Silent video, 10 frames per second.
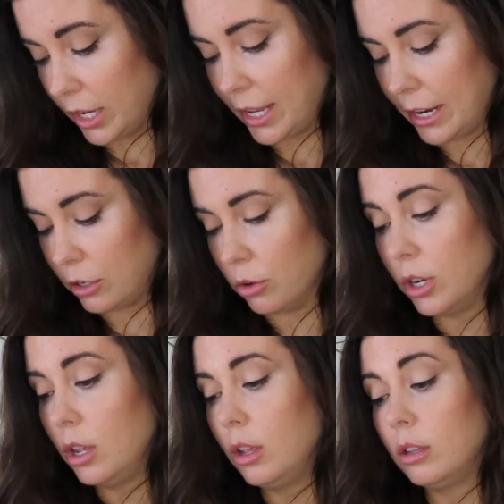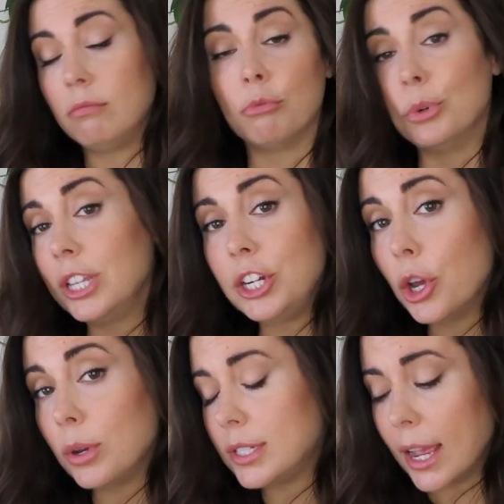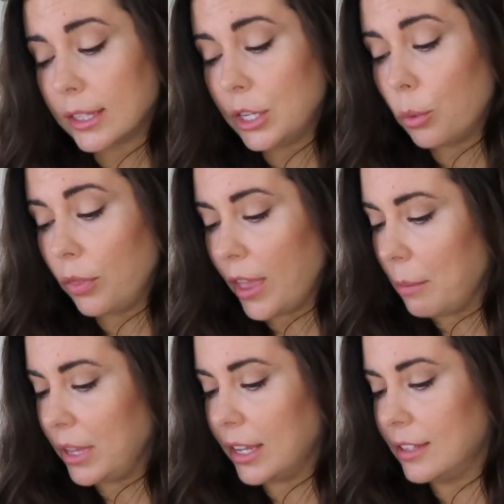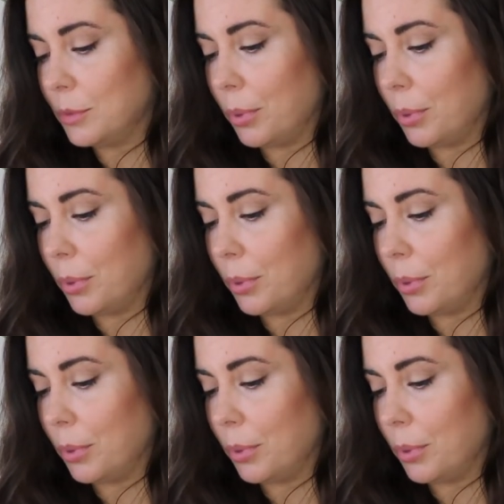Again, I don't really know exactly what that means,